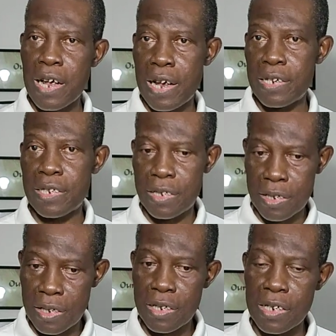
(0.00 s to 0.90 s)
and
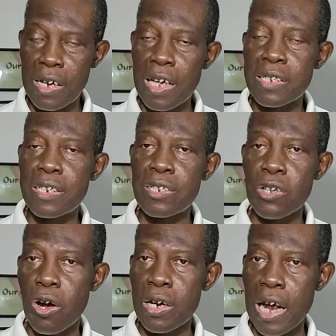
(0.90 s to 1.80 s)
the lesson
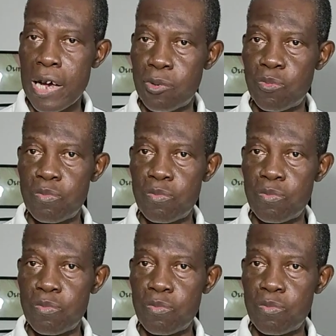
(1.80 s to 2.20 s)
is online